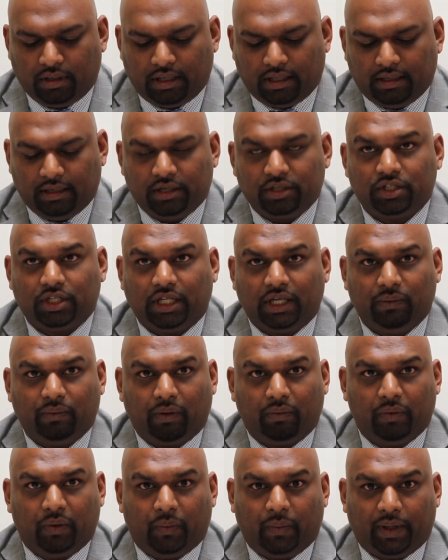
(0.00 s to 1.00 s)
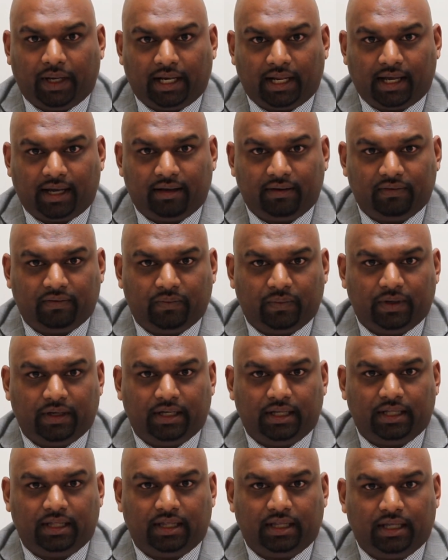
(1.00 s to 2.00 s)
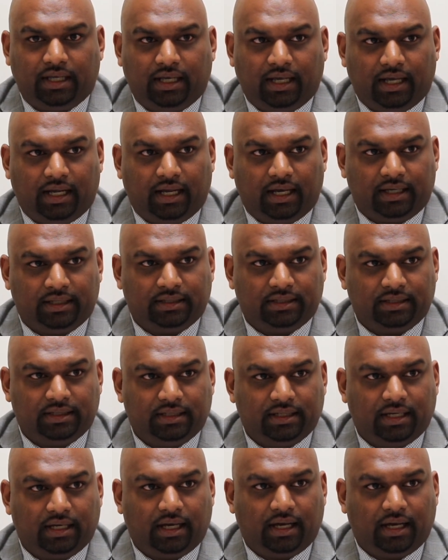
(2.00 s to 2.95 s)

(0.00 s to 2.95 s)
initially when we went live with ENS,